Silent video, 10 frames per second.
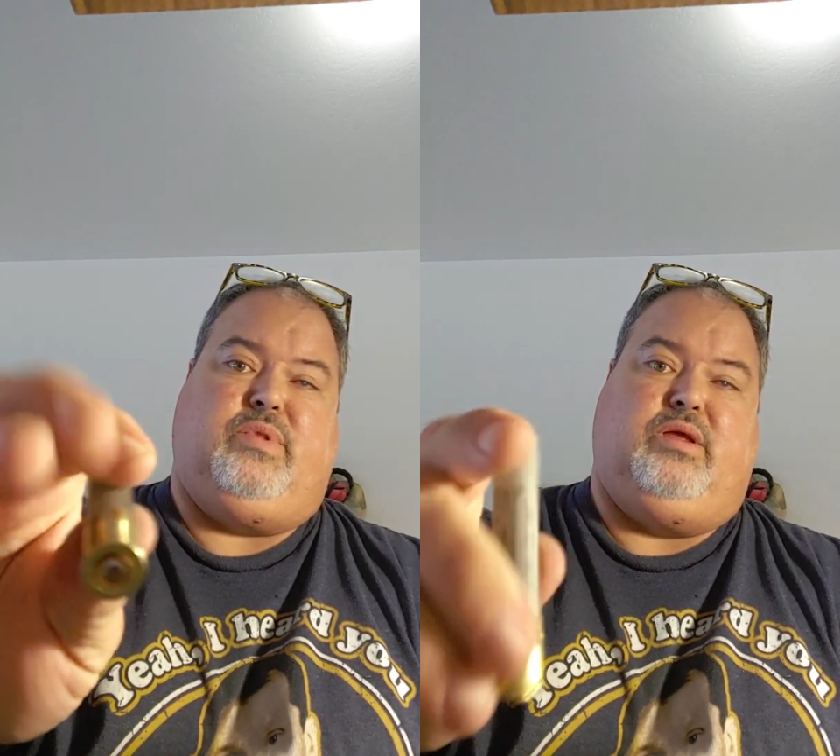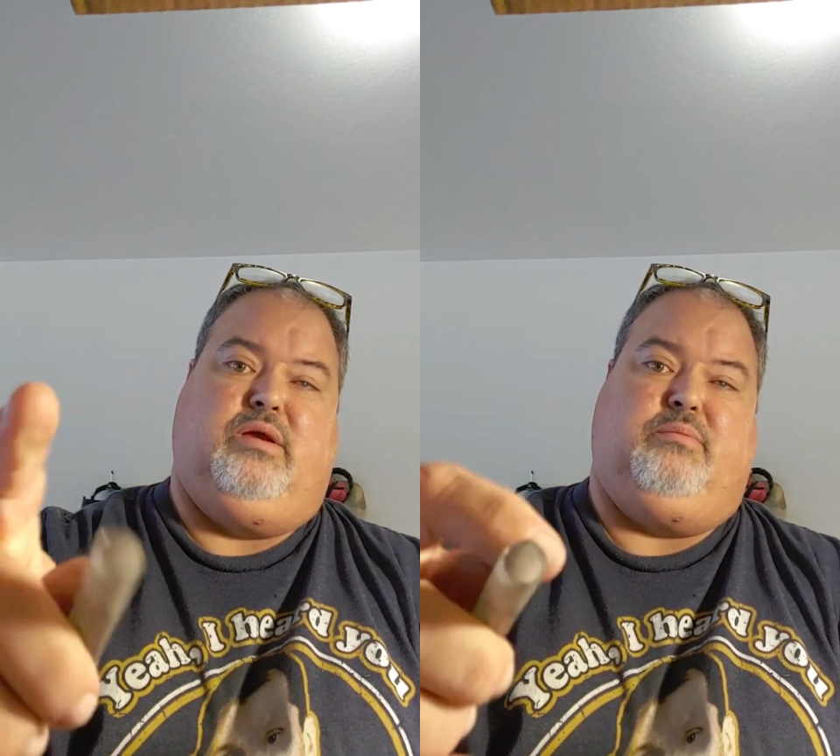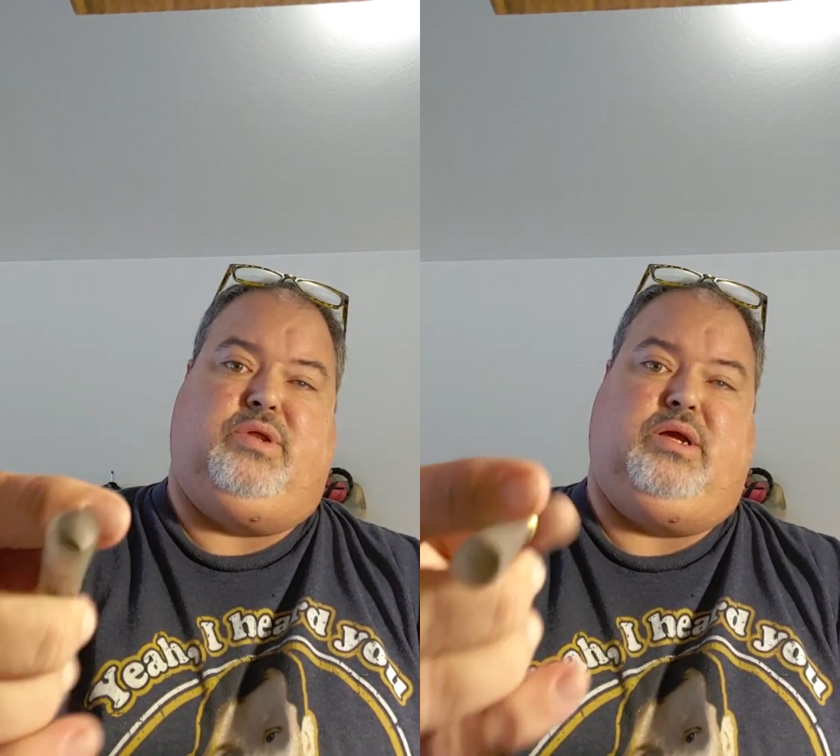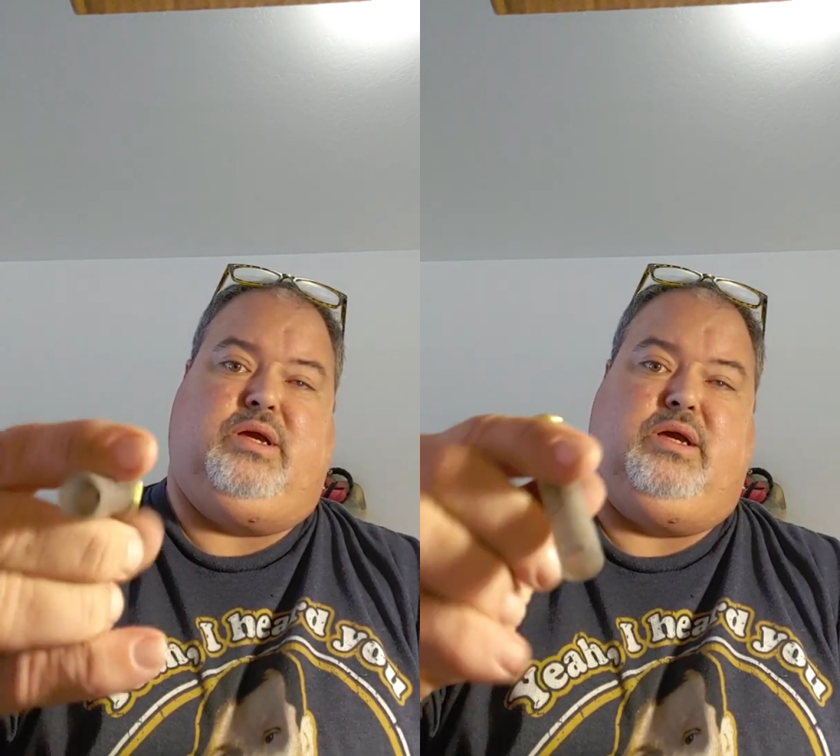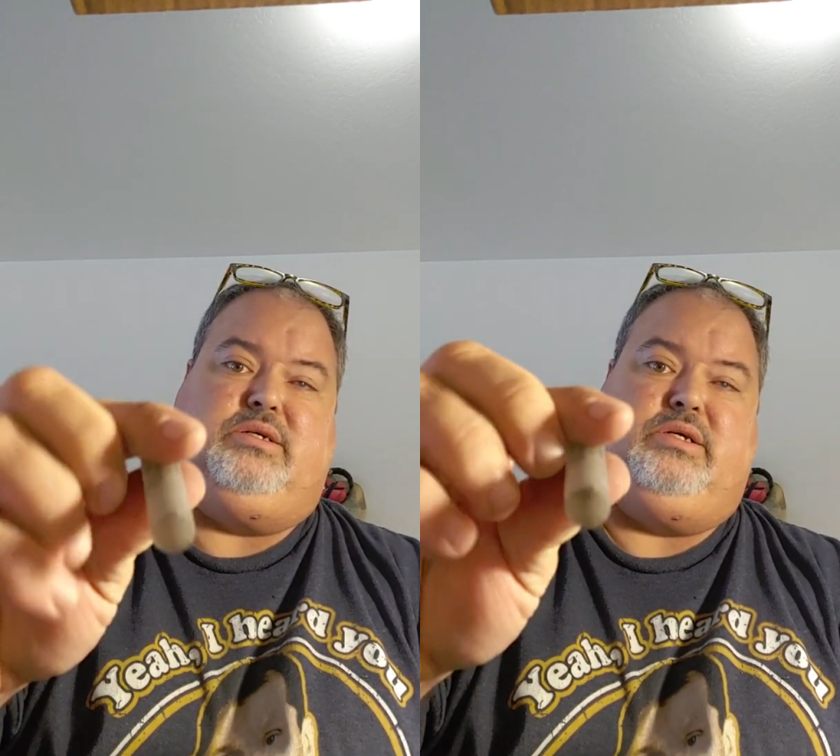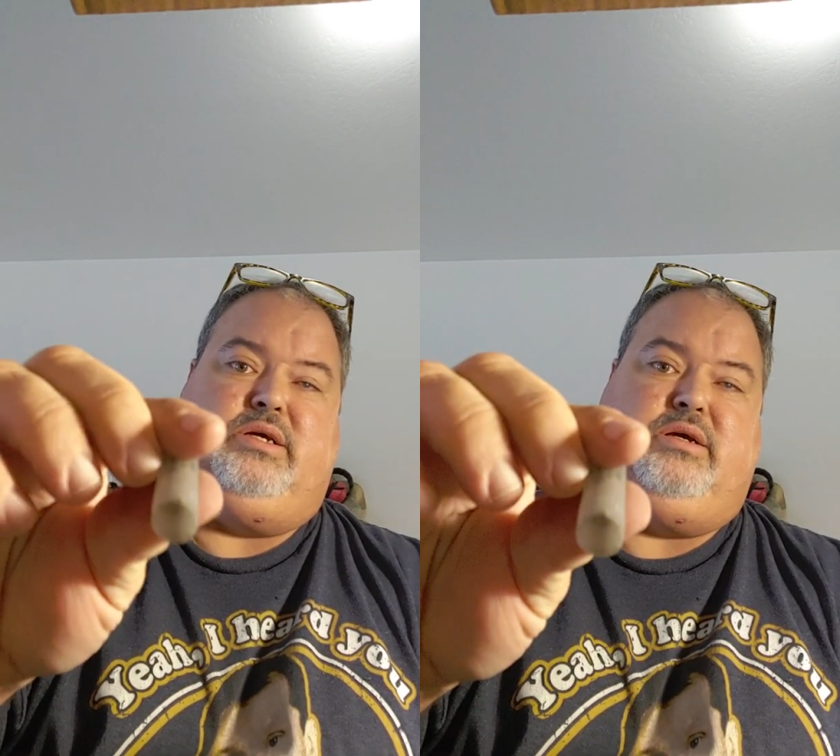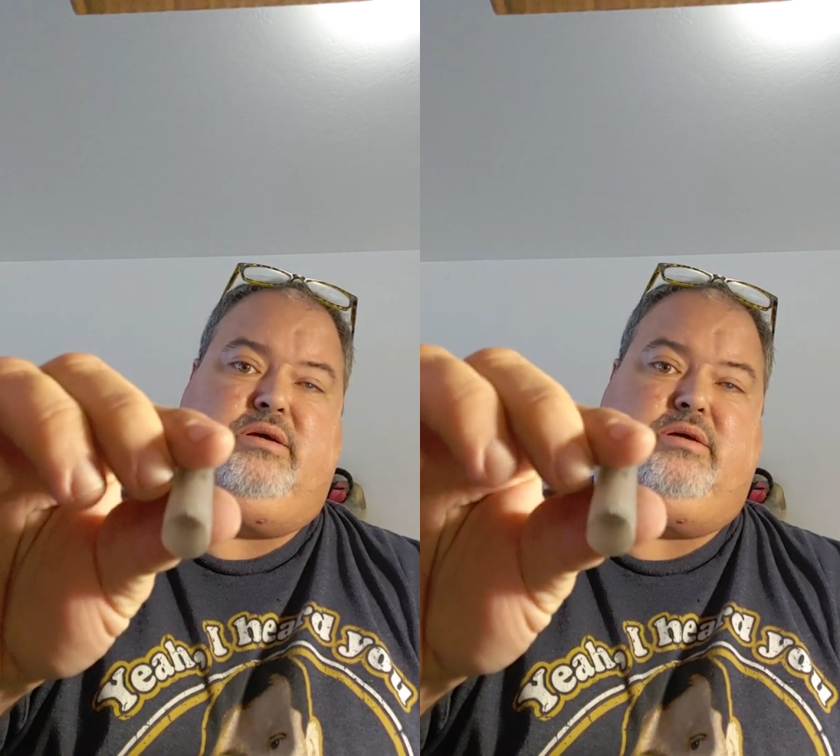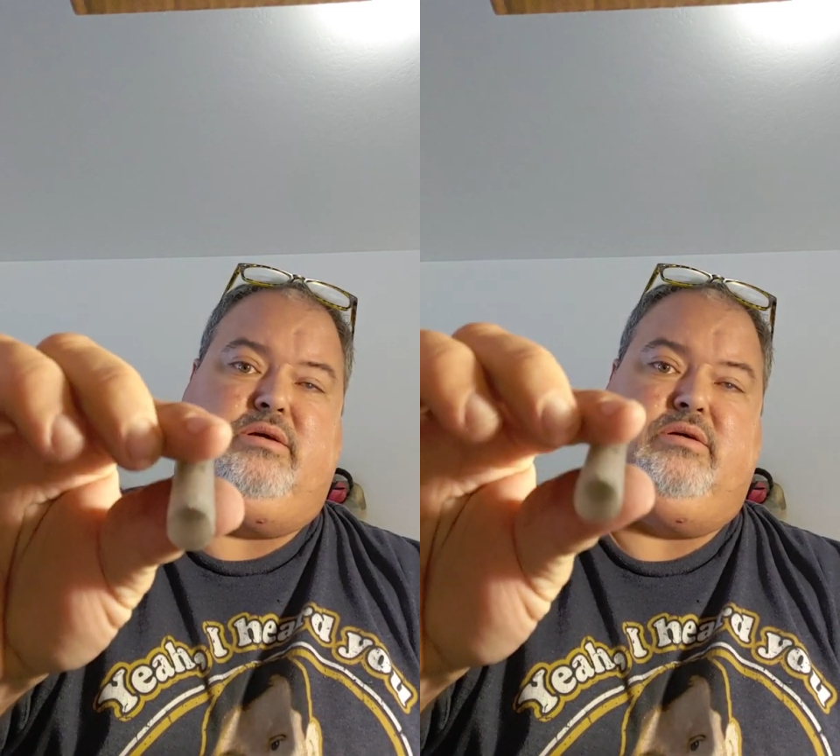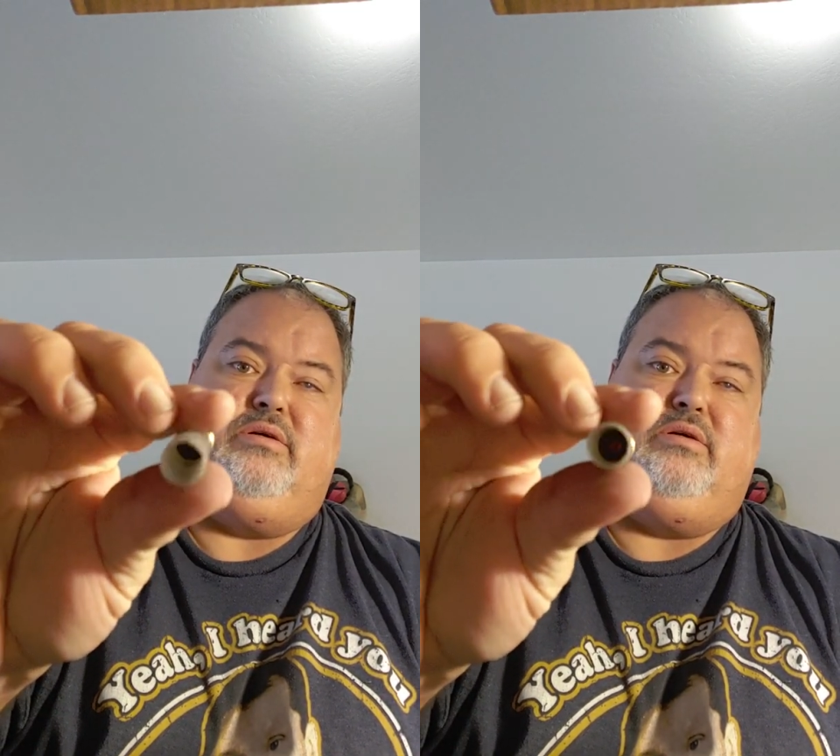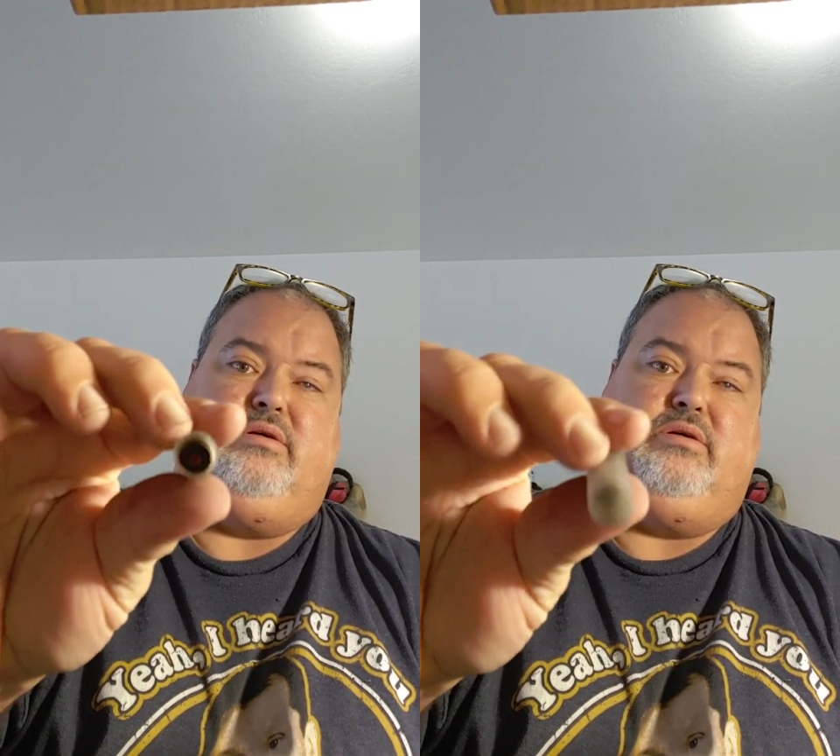empty casing.
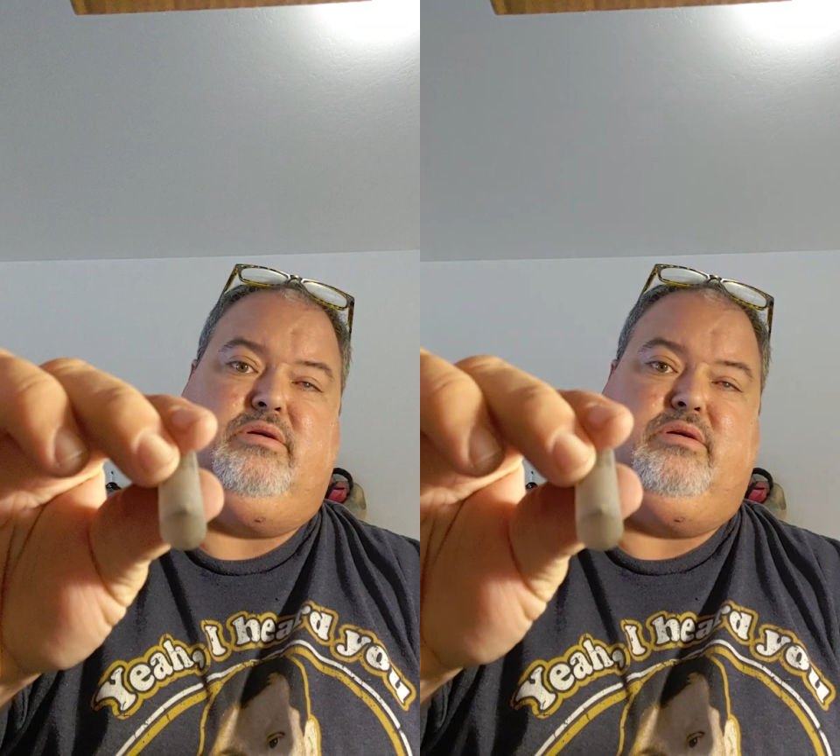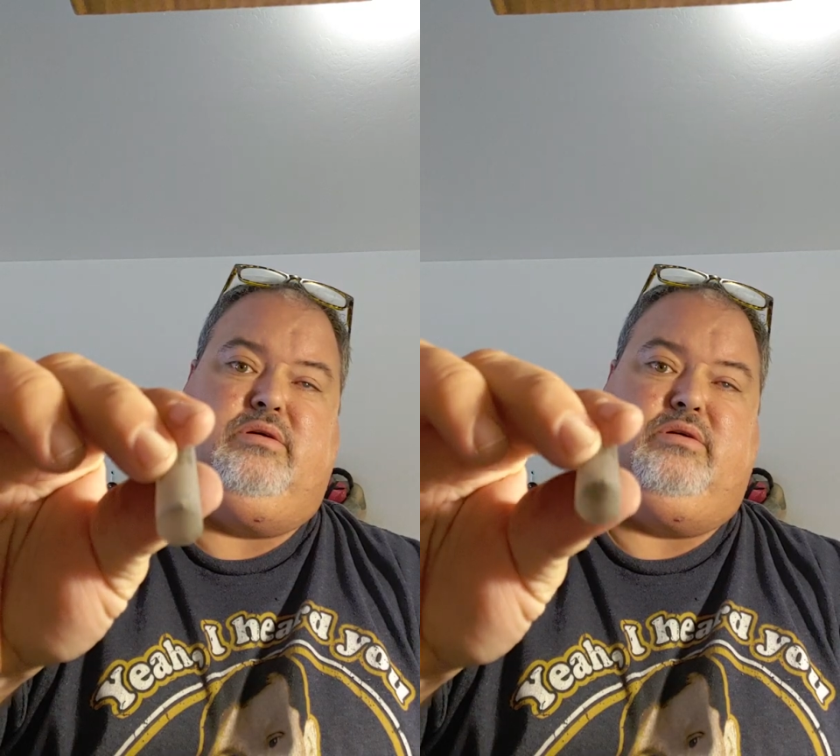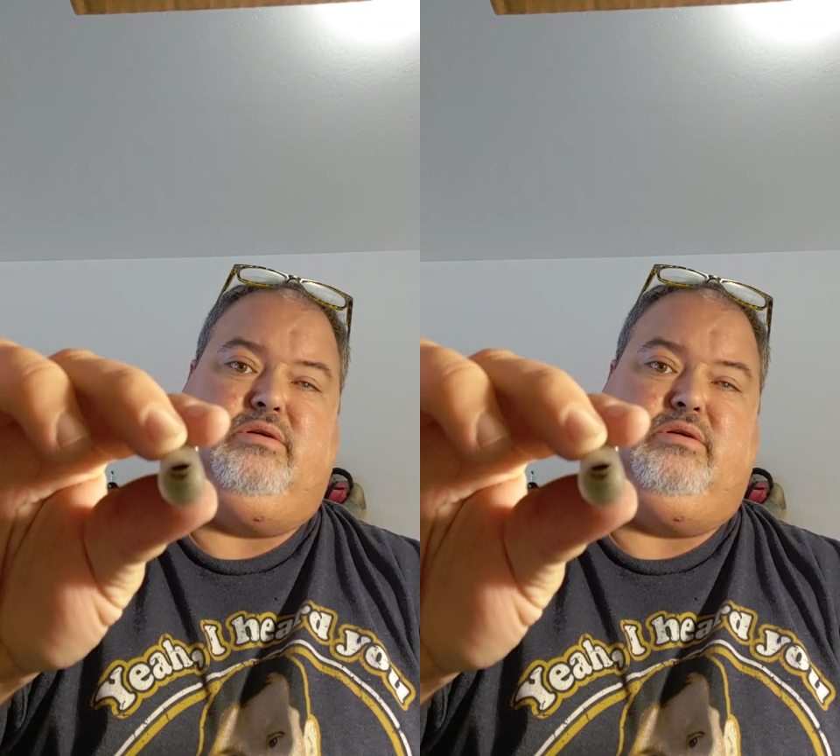As